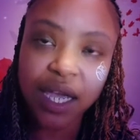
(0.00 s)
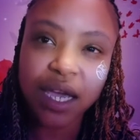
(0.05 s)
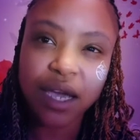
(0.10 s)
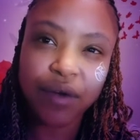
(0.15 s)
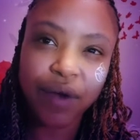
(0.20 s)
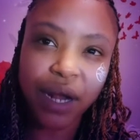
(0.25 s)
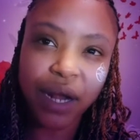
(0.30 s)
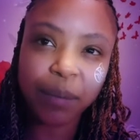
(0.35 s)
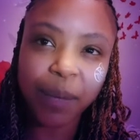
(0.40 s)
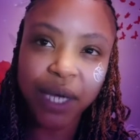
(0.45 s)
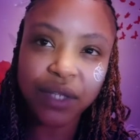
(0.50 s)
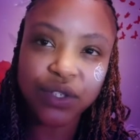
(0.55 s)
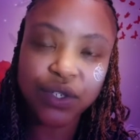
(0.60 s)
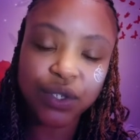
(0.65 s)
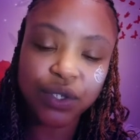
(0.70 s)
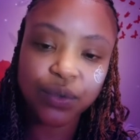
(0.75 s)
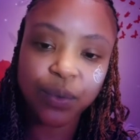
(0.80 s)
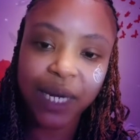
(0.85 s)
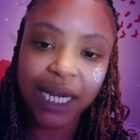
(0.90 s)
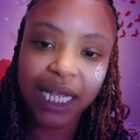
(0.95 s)
around about
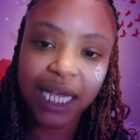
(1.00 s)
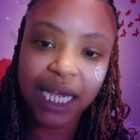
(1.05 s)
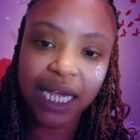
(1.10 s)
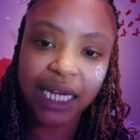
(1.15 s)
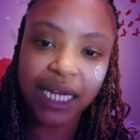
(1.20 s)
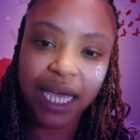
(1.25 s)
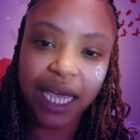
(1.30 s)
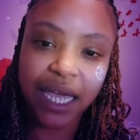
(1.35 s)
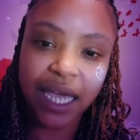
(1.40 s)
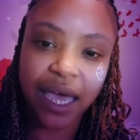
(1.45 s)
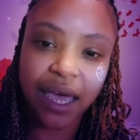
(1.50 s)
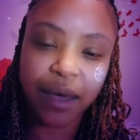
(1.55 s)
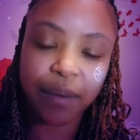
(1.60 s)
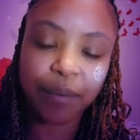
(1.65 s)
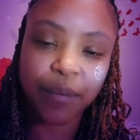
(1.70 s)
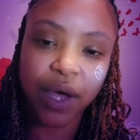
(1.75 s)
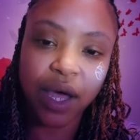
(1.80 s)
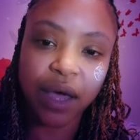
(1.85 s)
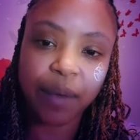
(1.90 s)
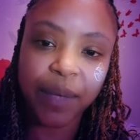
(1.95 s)
2:28
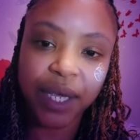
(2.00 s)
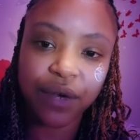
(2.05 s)
a.m.